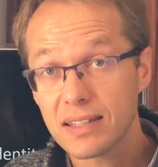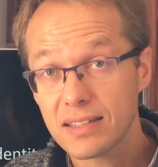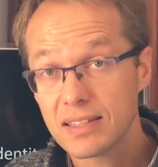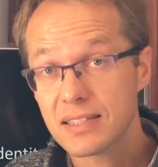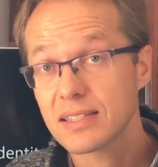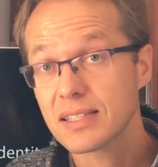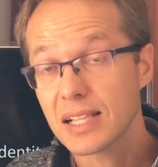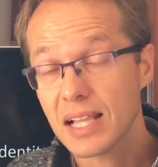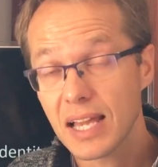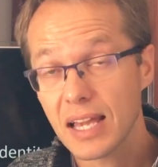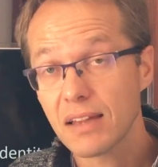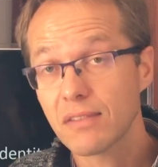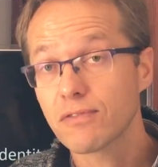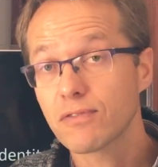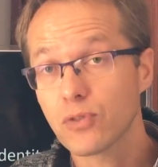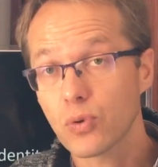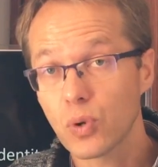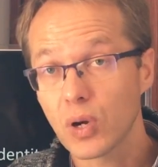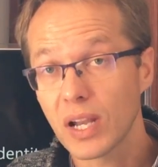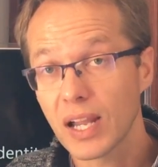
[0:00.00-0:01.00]
a slave
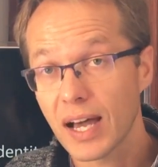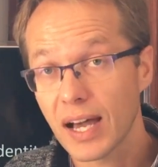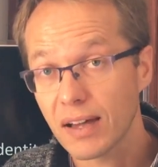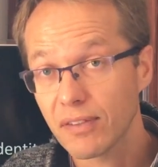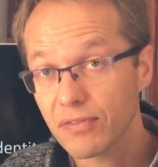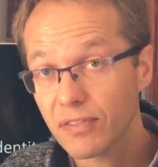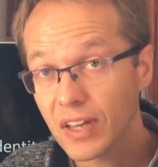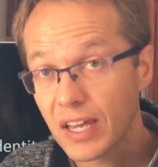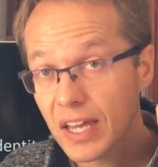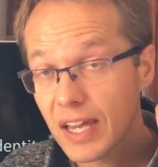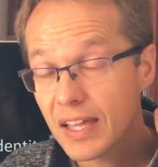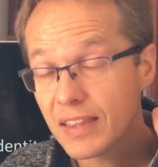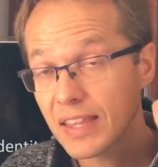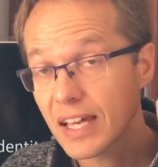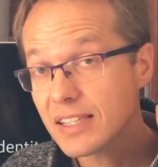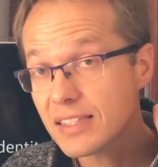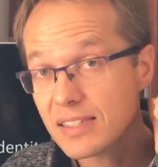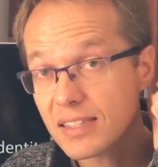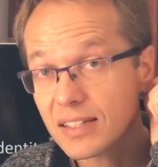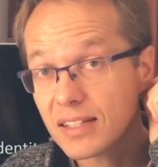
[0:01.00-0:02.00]
for life. And
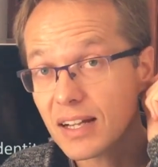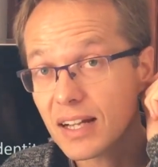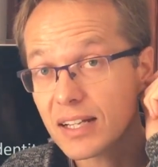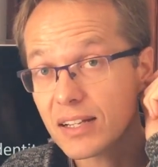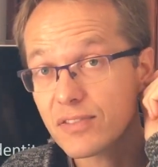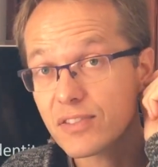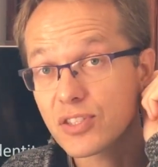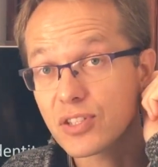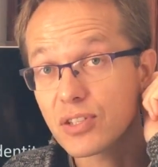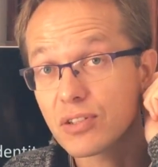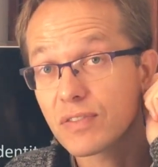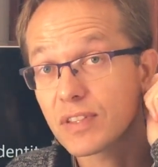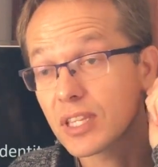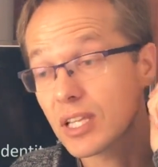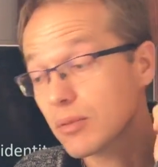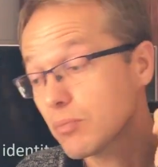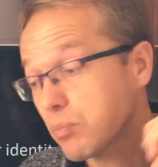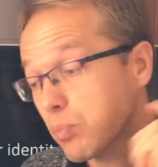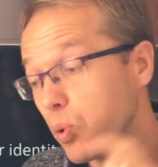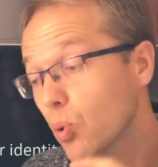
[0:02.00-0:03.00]
that's the kind of servant
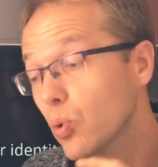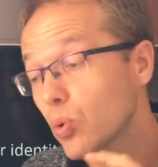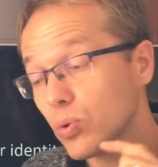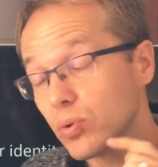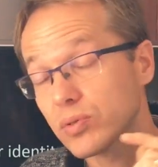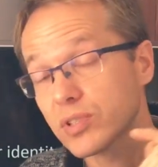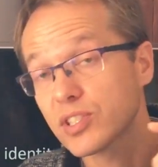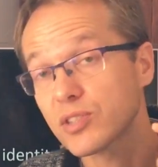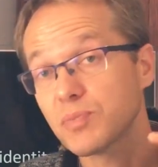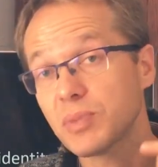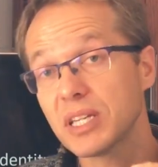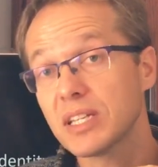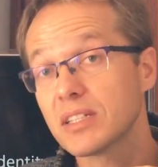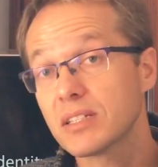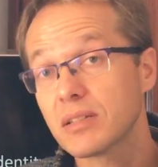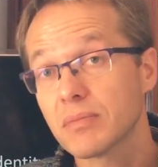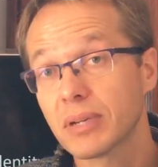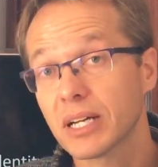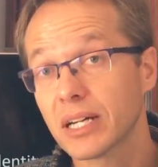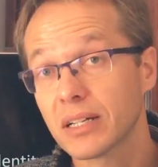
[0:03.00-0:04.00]
that Paul speaks
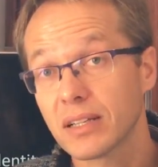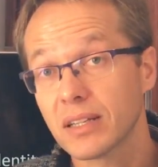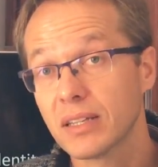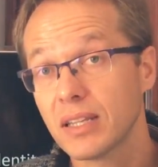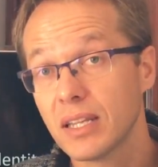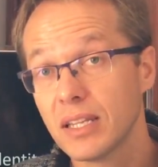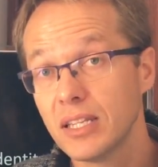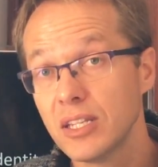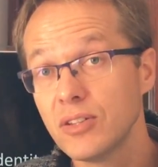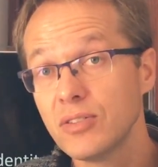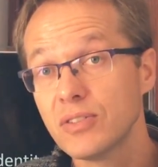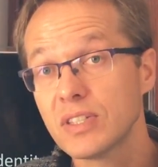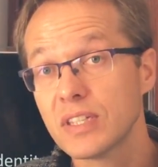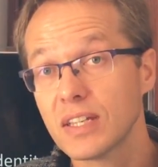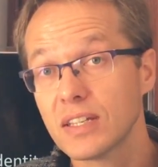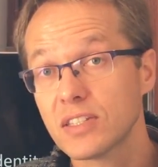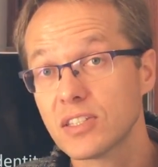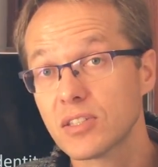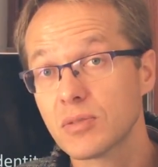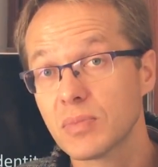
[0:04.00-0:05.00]
about in the New
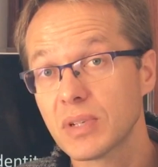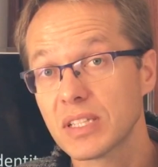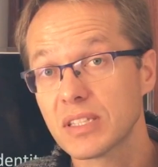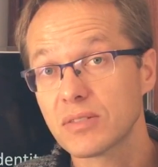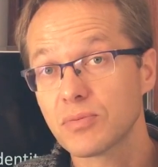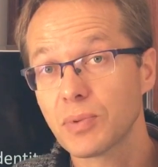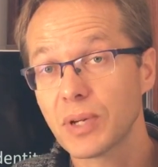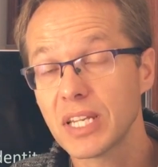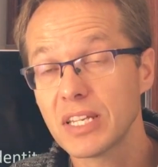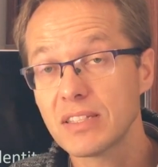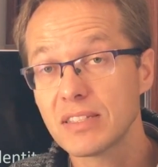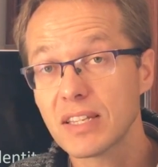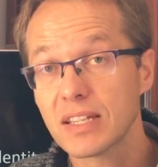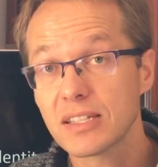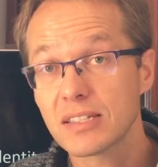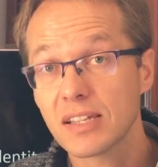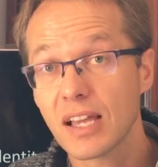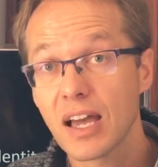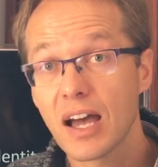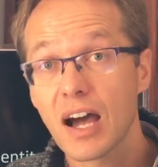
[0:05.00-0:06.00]
Testament when he says,